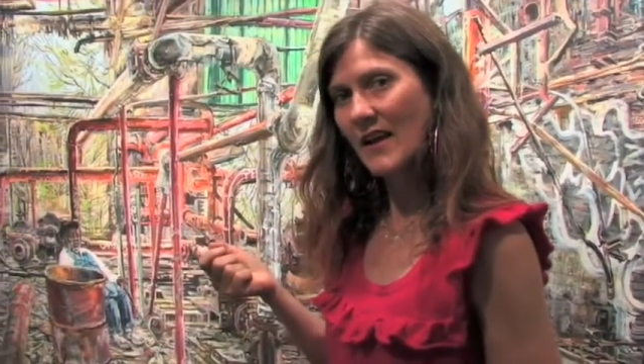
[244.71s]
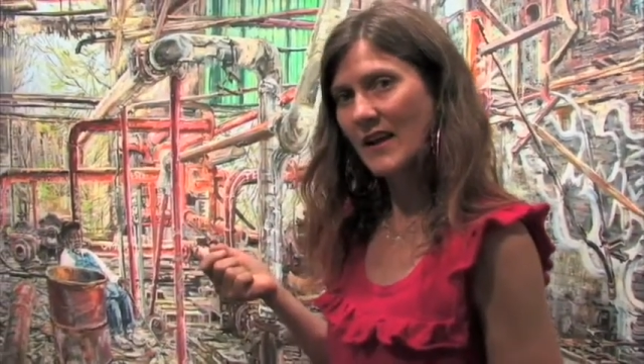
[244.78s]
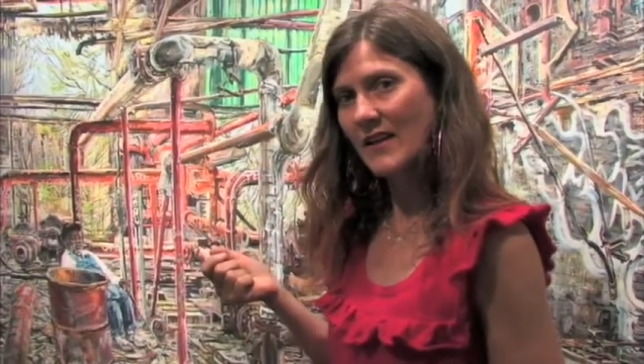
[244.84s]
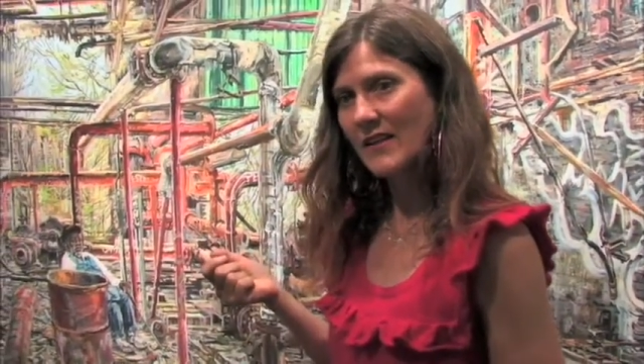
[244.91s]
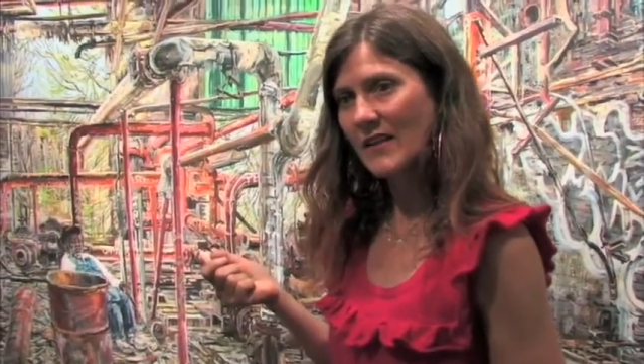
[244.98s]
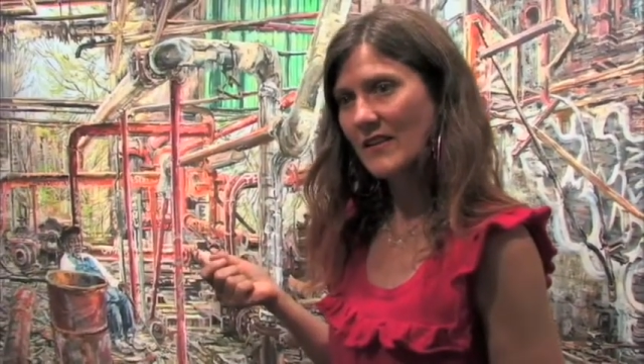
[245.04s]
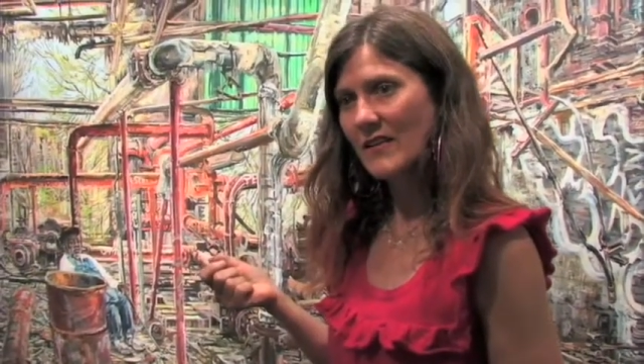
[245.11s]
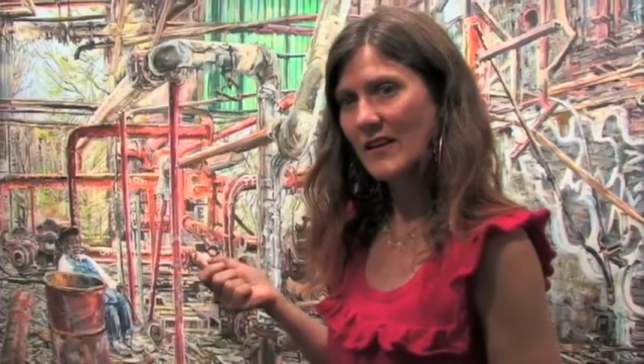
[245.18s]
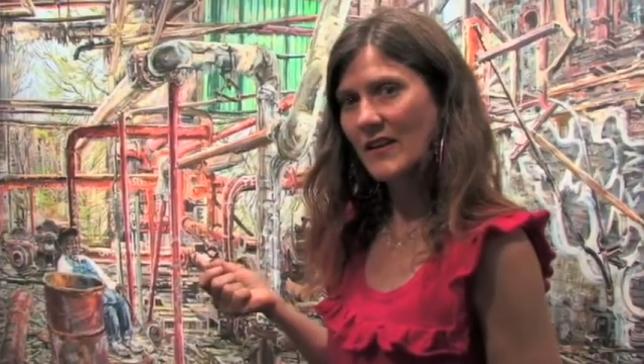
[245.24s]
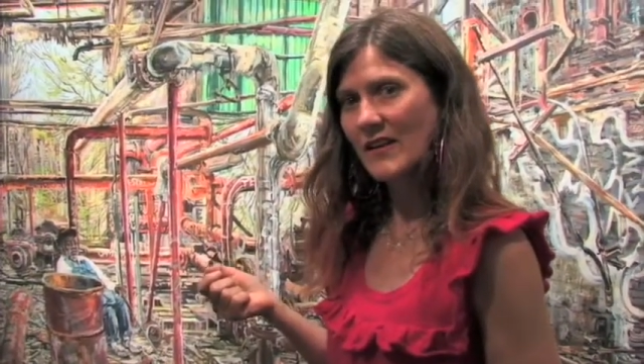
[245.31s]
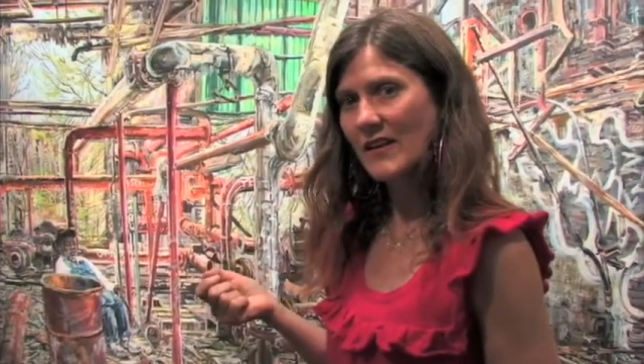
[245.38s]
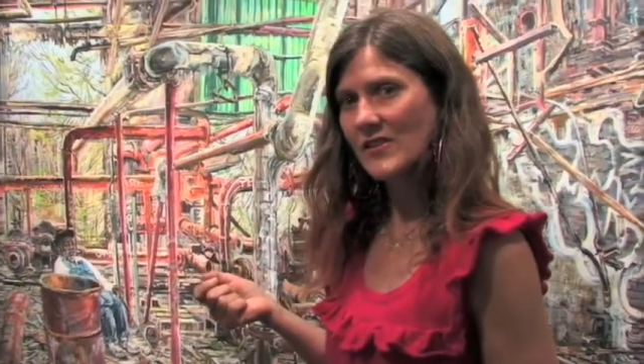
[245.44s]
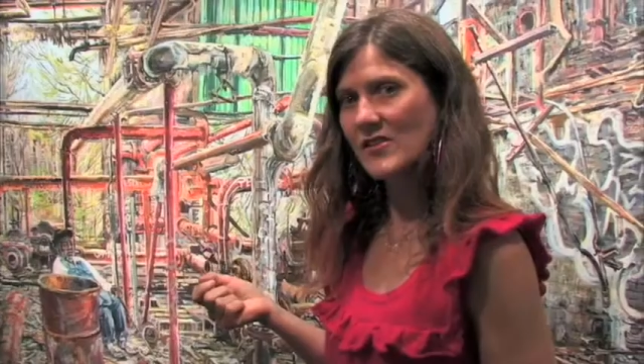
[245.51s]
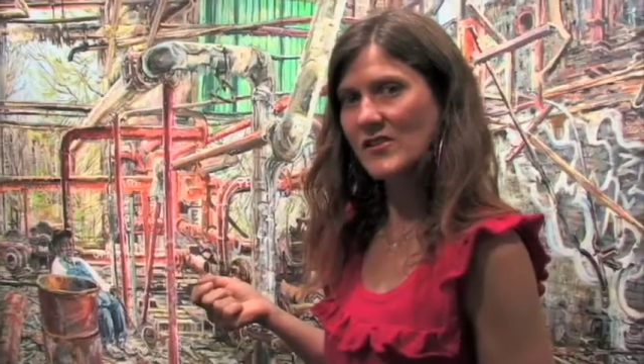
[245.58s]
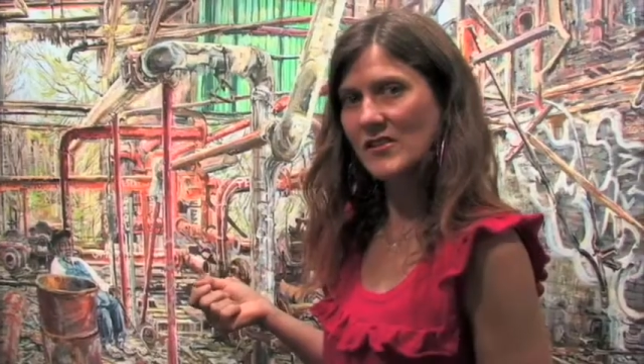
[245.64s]
and
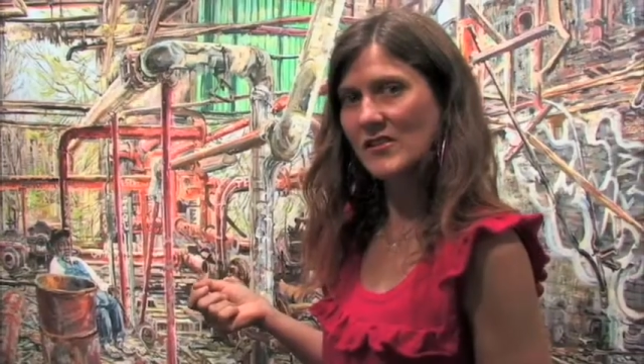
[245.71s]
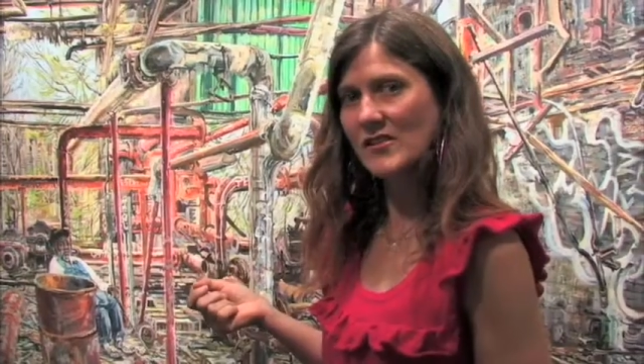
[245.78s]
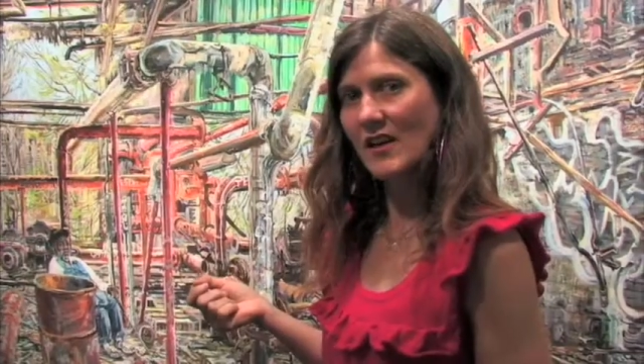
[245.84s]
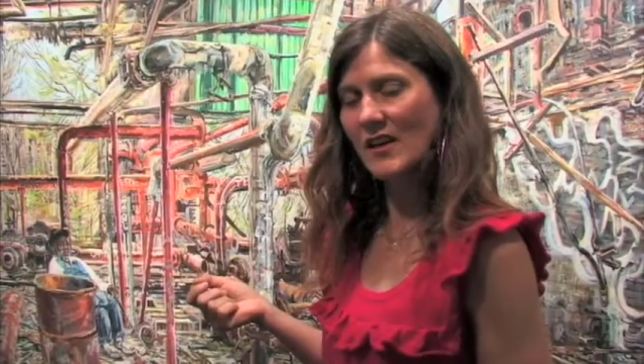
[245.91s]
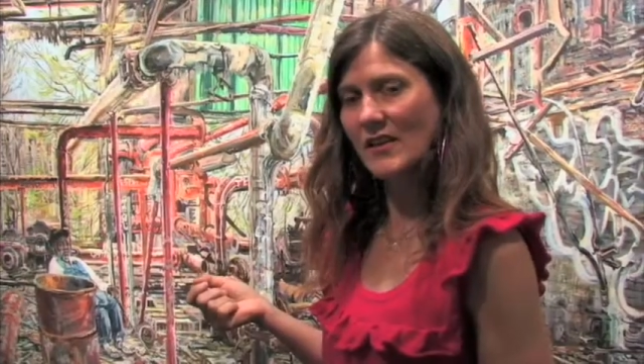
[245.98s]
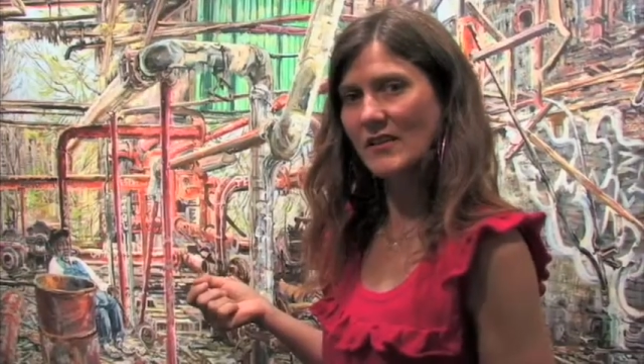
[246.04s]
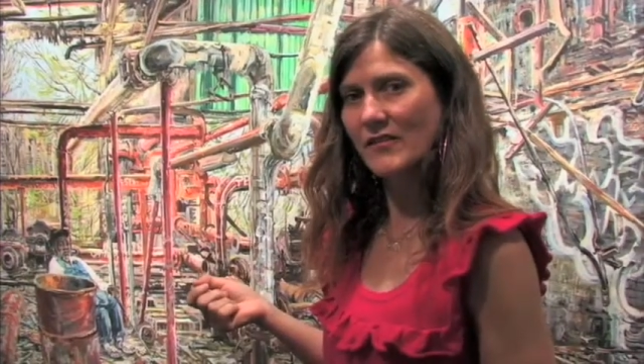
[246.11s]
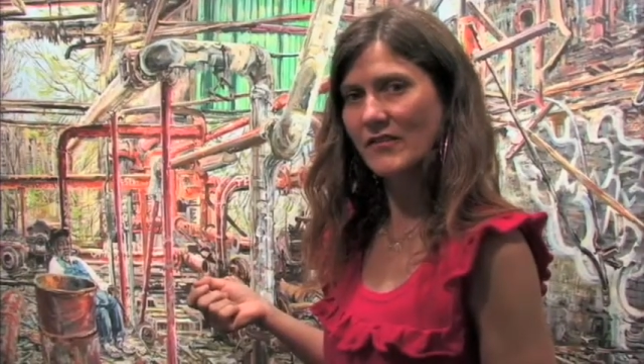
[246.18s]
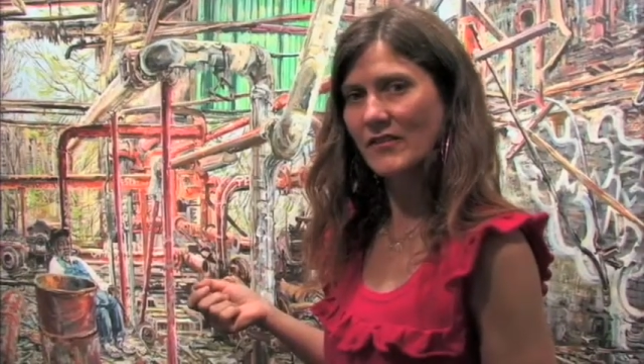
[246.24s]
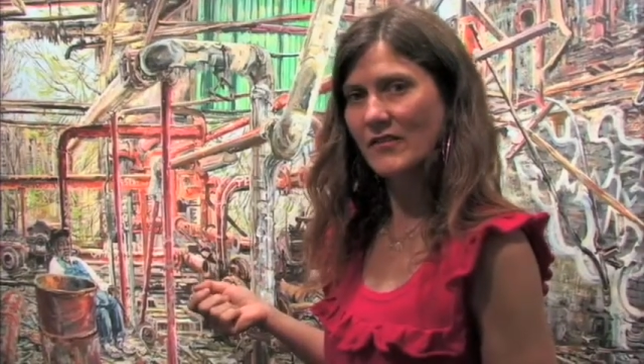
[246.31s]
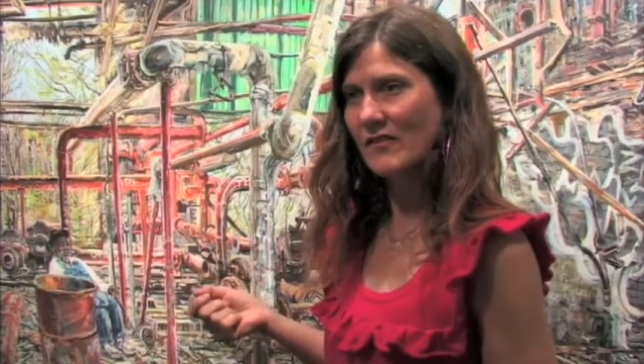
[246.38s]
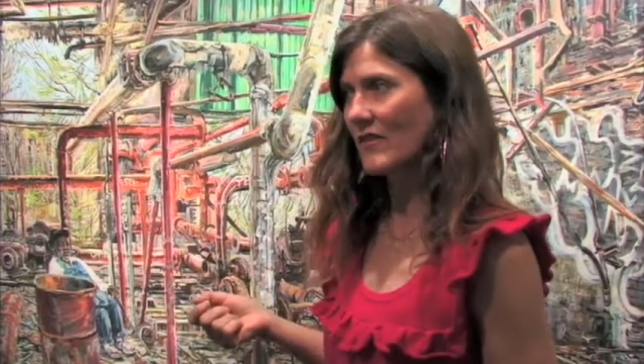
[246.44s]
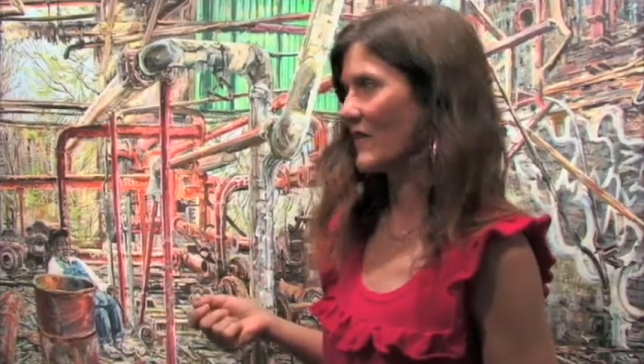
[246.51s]
it's just kind of